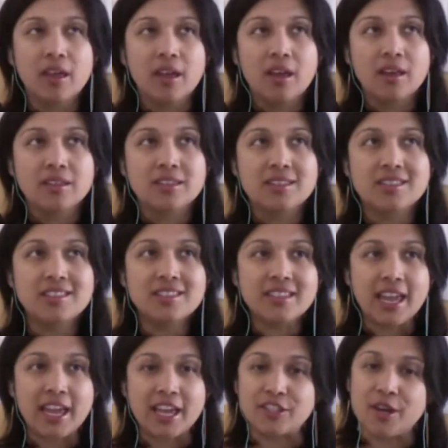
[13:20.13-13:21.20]

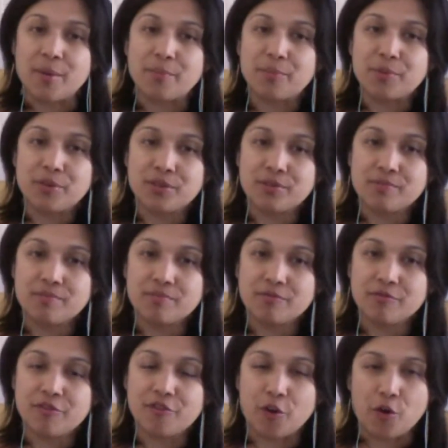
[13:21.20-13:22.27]
stand up
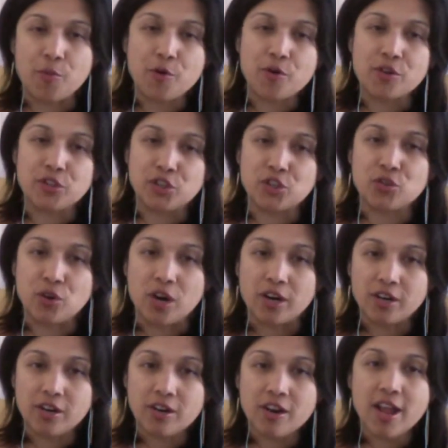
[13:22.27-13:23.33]
firmer and
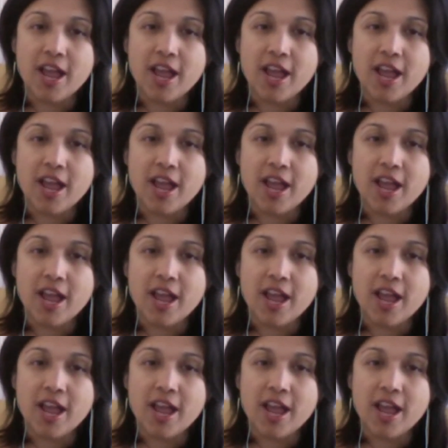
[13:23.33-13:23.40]
stronger, and